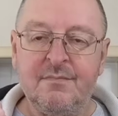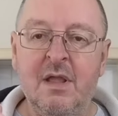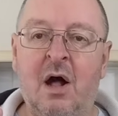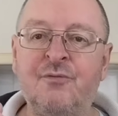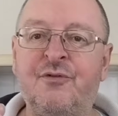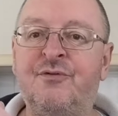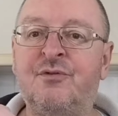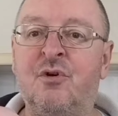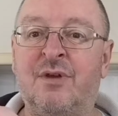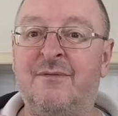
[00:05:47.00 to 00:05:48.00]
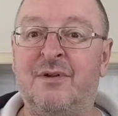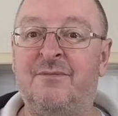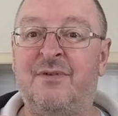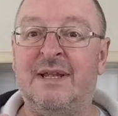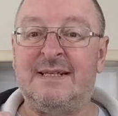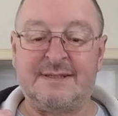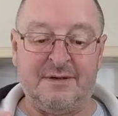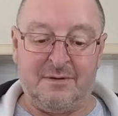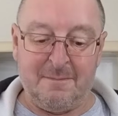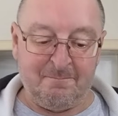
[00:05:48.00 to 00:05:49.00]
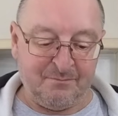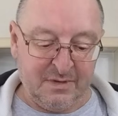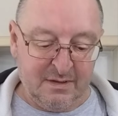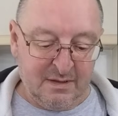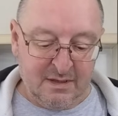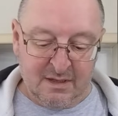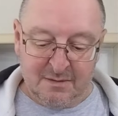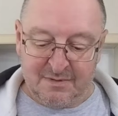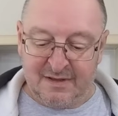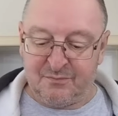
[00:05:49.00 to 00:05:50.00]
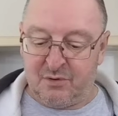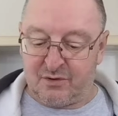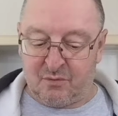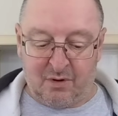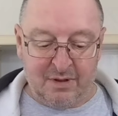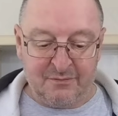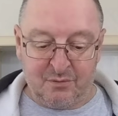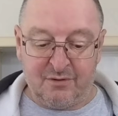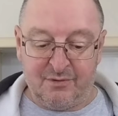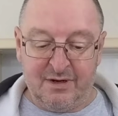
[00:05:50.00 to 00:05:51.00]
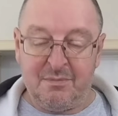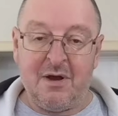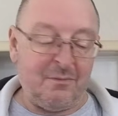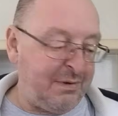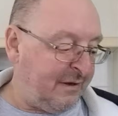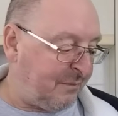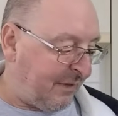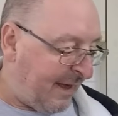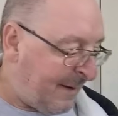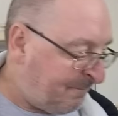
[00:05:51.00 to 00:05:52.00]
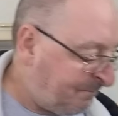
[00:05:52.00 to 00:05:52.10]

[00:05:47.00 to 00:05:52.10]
I'll just cook it for less time. But that's worked really well. Pleased with that.